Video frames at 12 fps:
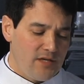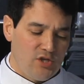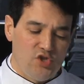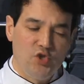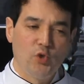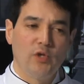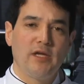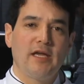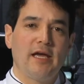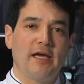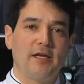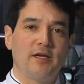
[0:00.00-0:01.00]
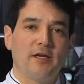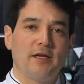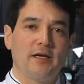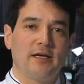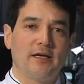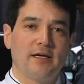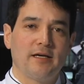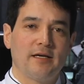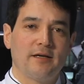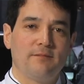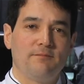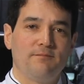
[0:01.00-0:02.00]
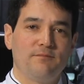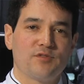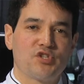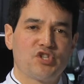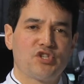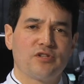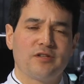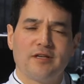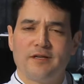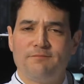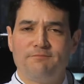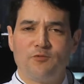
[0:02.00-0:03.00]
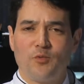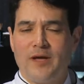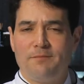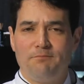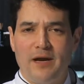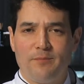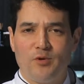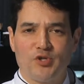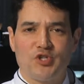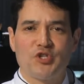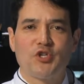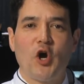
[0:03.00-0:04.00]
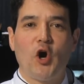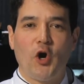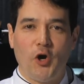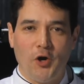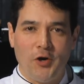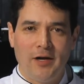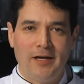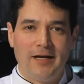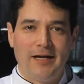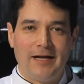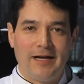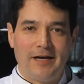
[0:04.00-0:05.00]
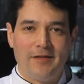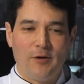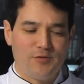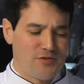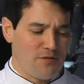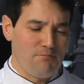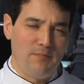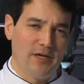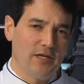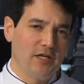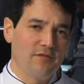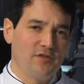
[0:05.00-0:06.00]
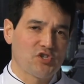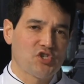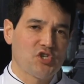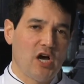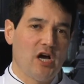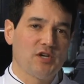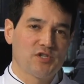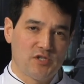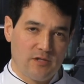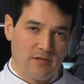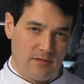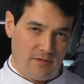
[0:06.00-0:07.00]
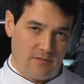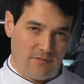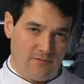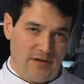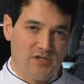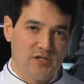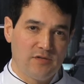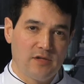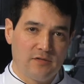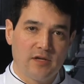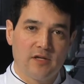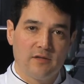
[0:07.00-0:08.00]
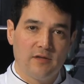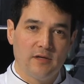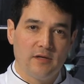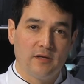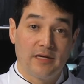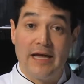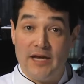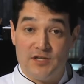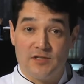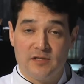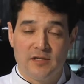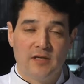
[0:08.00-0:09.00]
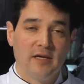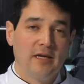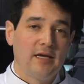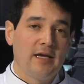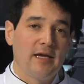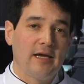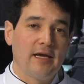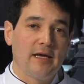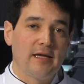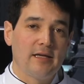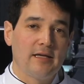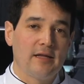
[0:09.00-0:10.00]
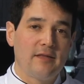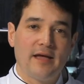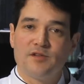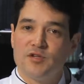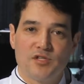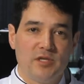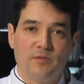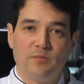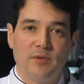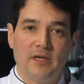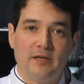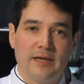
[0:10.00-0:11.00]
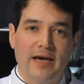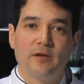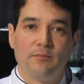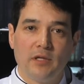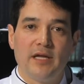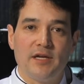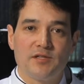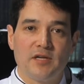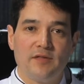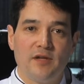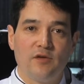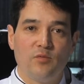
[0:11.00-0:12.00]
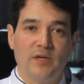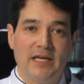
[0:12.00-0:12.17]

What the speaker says: julienne, the red pepper star that was in the middle of the sauce, facing the guest, and that just seemed to be out of place. I think if we